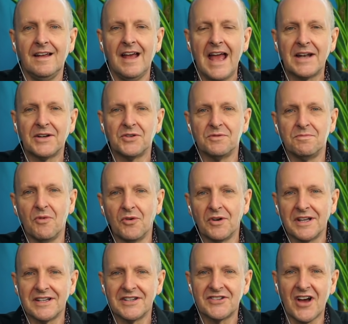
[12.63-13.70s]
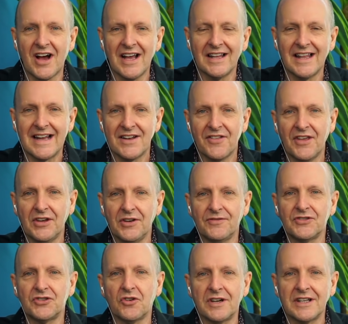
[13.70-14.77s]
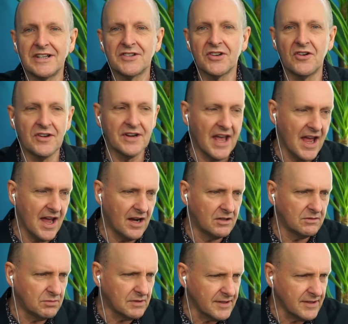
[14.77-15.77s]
And good morning, Thailand. Thank you for joining us on our,